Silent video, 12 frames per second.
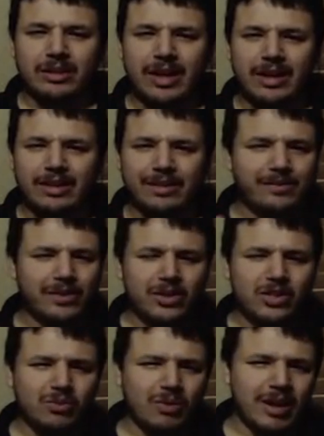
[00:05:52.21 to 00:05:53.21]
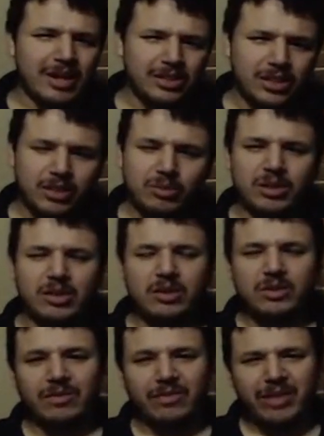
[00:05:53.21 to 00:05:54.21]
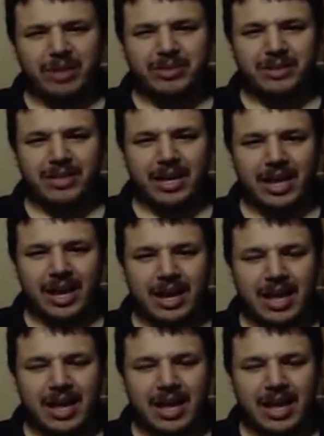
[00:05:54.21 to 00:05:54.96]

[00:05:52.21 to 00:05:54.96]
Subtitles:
Like, the first one, she was accused of lip-syncing.